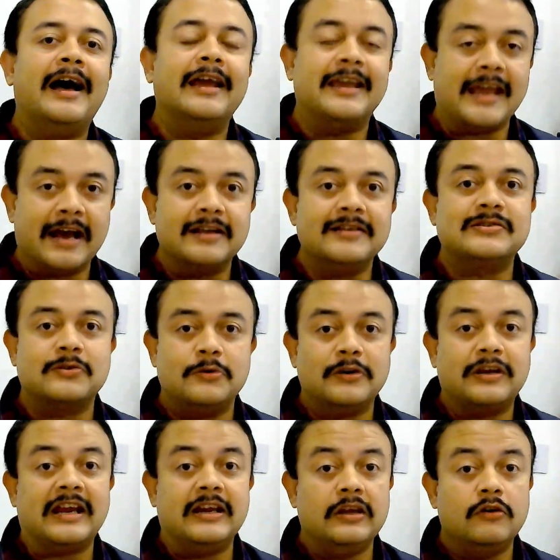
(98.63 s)
Yeah, so you
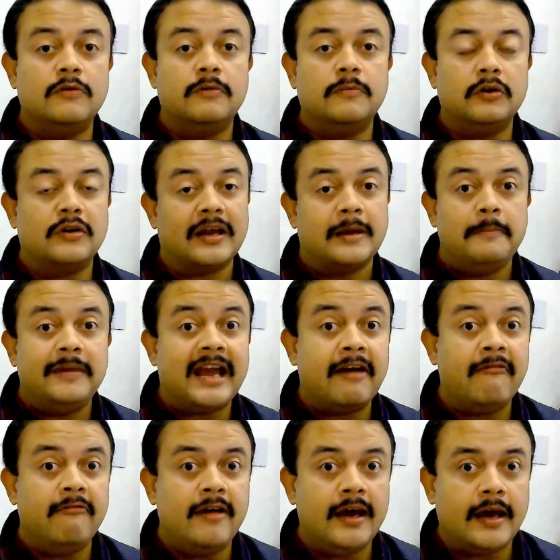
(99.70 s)
can be
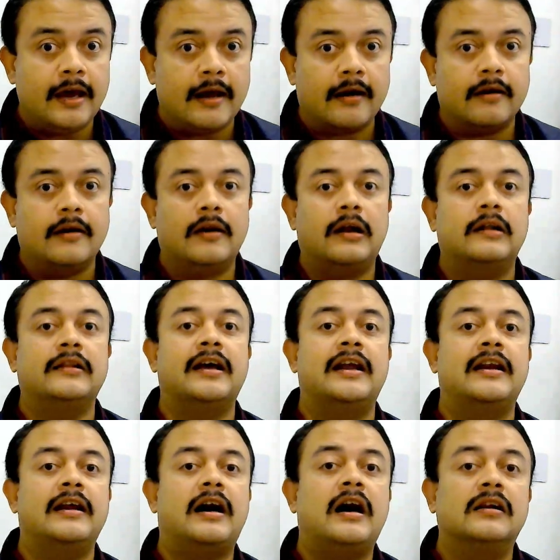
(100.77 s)
aware
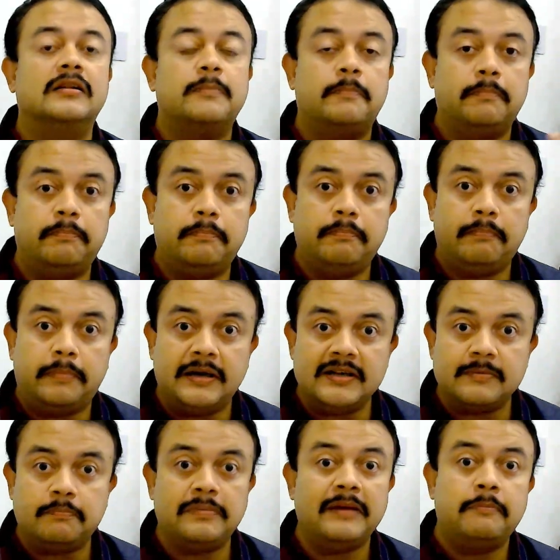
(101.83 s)
that are the
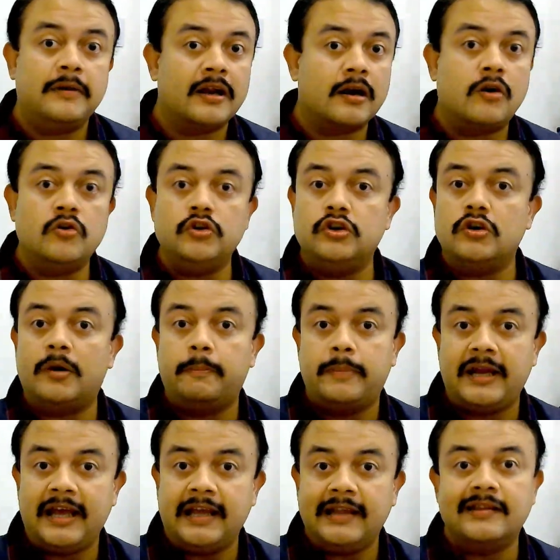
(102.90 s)
people around you are
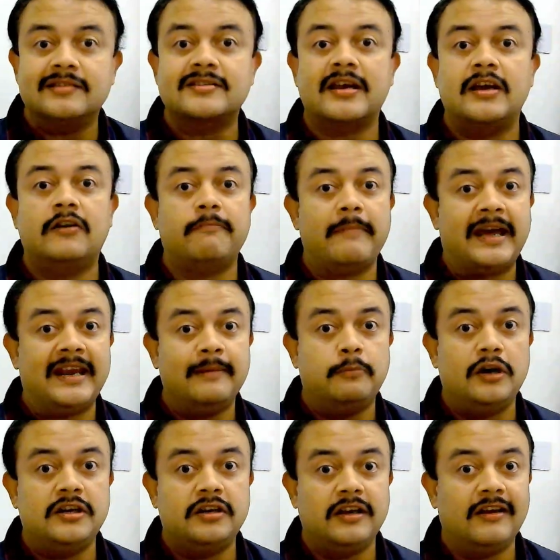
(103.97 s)
playing this kind of
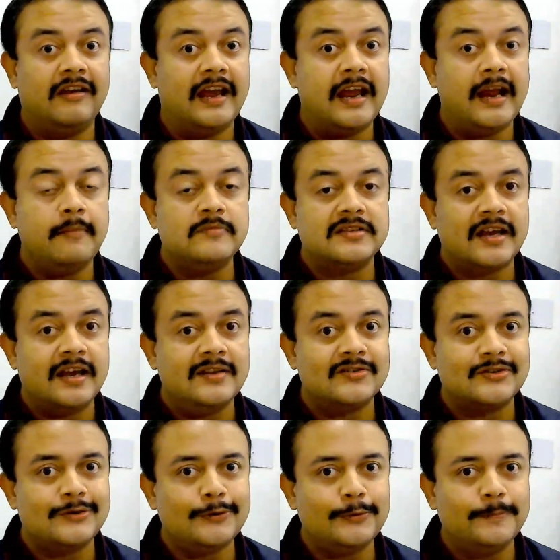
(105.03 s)
manipulative games
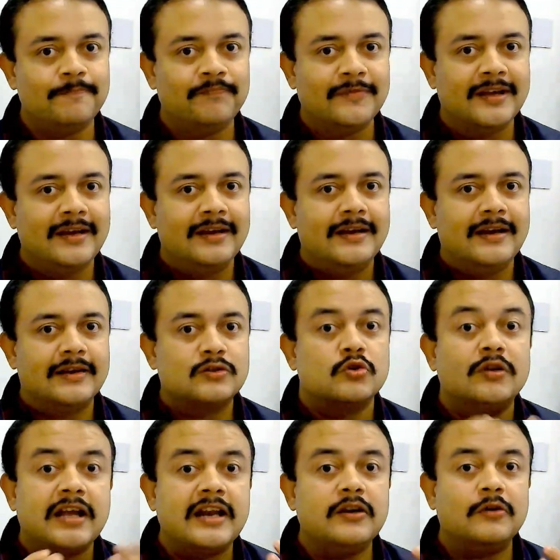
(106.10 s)
against you,
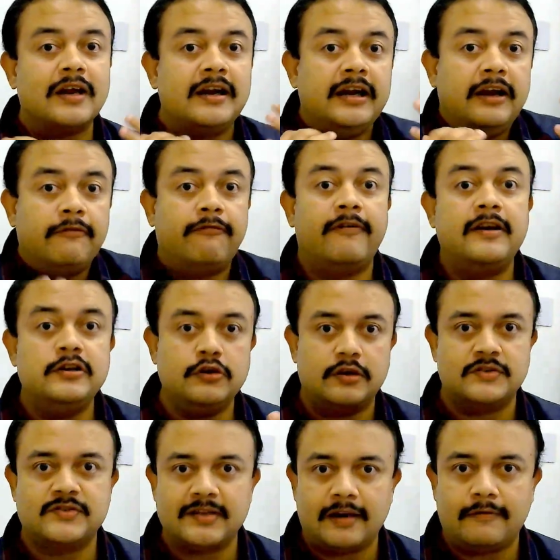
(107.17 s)
so that you can defend
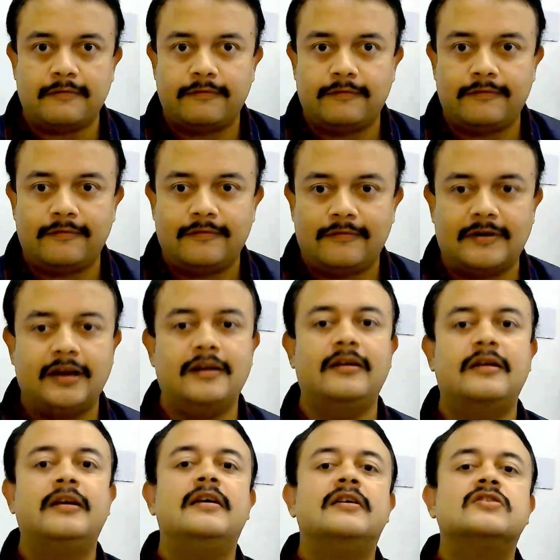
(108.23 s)
yourself, right?
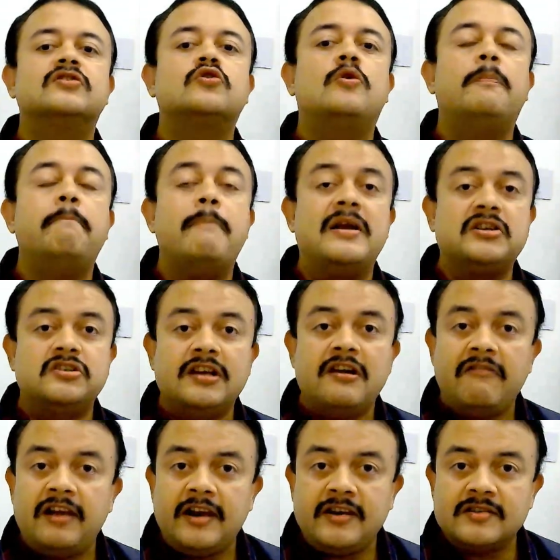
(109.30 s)
So
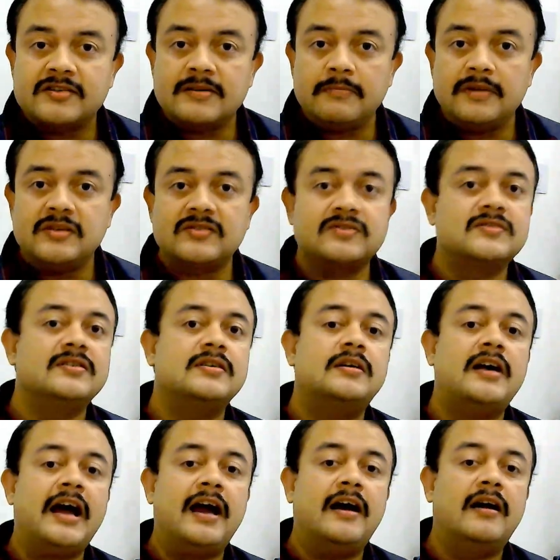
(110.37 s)
Machiavellianism is
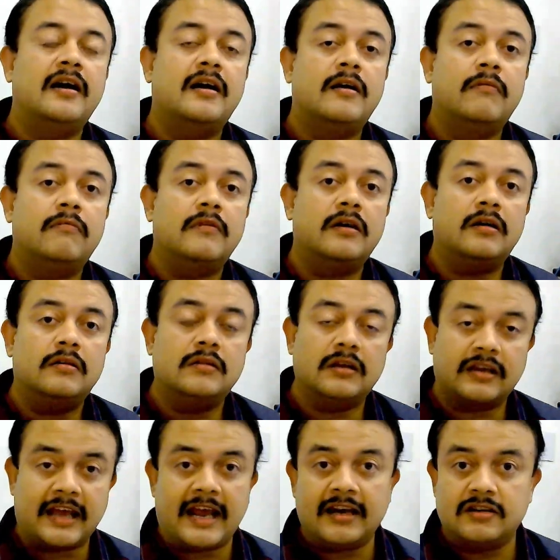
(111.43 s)
the
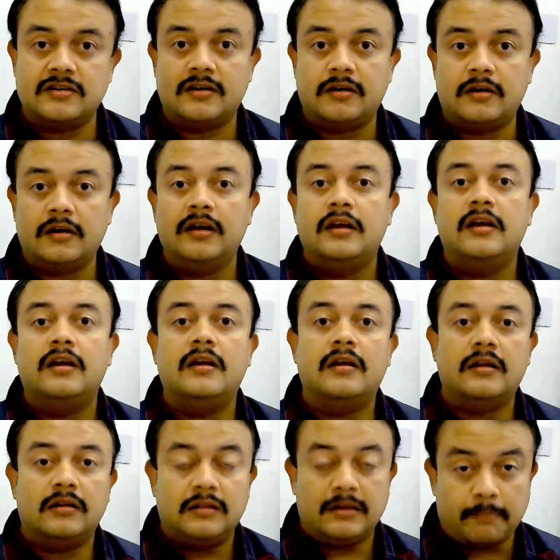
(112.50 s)
character,
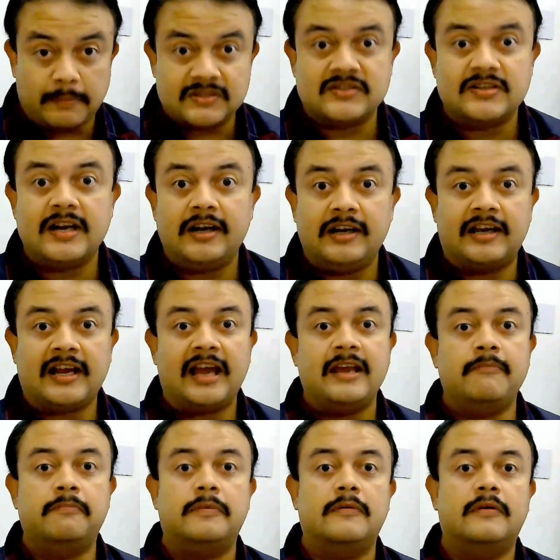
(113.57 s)
the personality
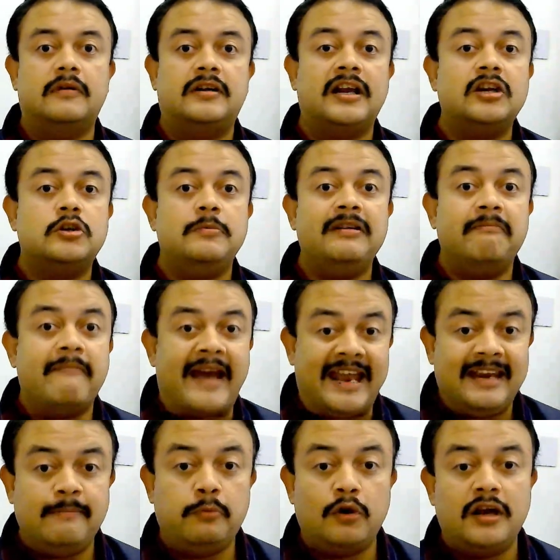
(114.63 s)
type, tend to be
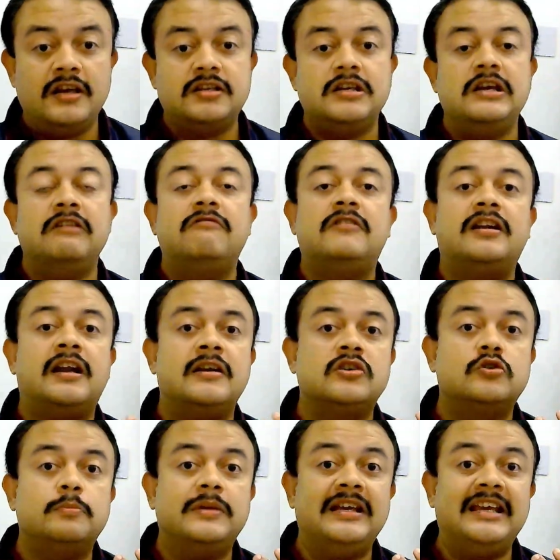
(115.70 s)
manipulative, tend
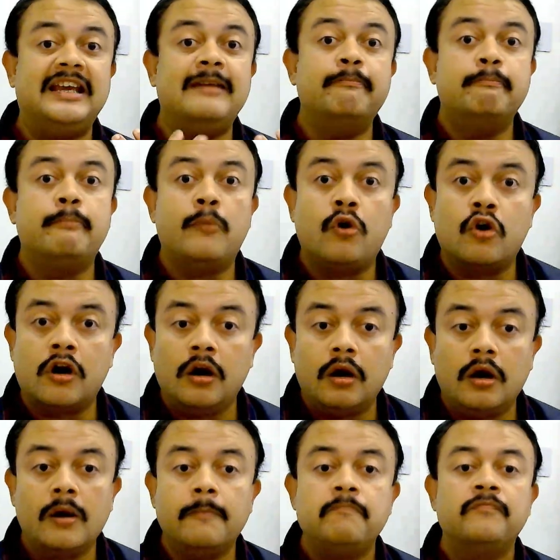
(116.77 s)
to be
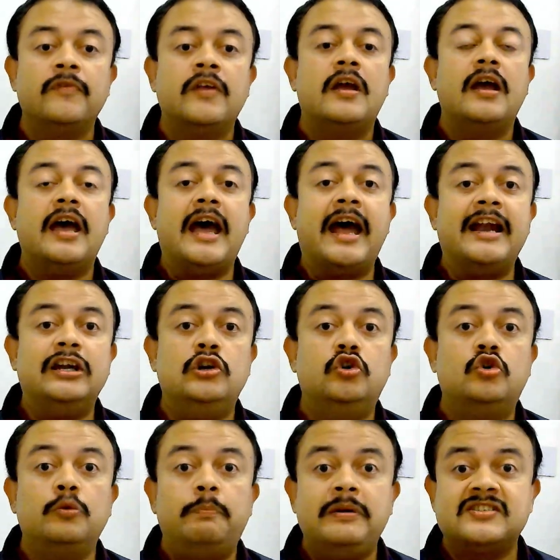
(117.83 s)
immoral and
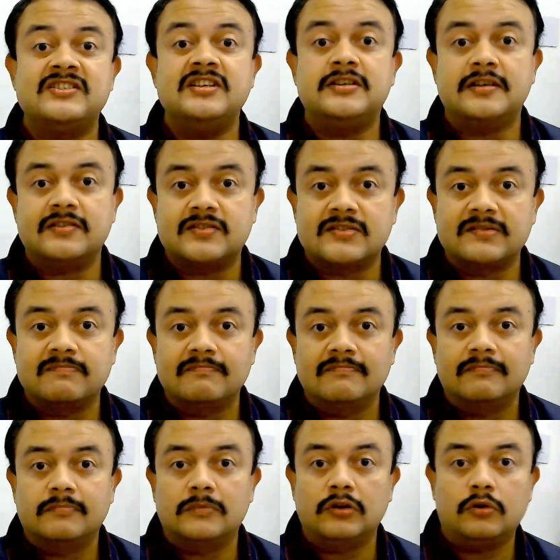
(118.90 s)
duplicitous,
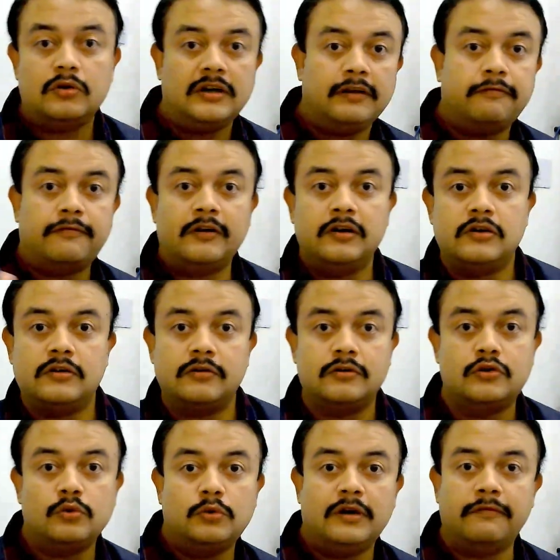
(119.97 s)
you know, different,
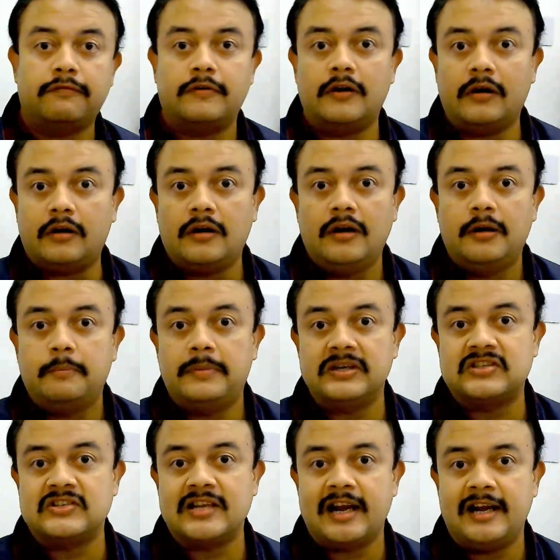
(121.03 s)
two different
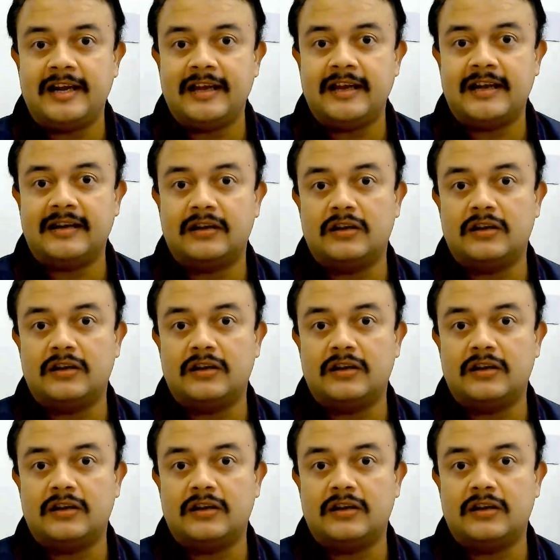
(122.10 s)
personality at